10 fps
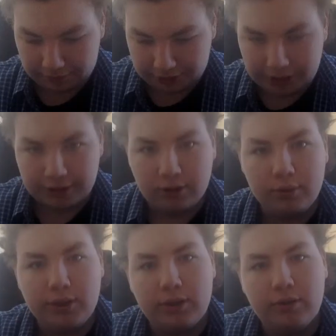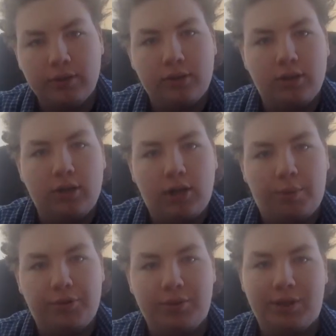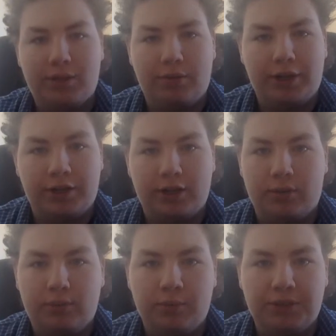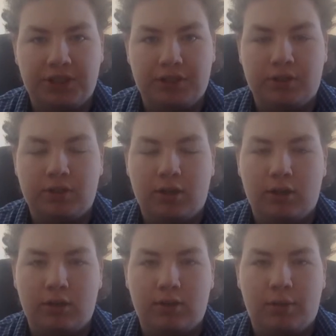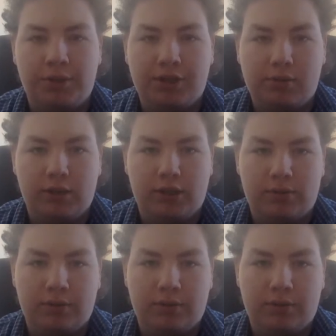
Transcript: again. Oh no, I'm doing it right now. Whoopsies. Uh-oh, I wish I read this one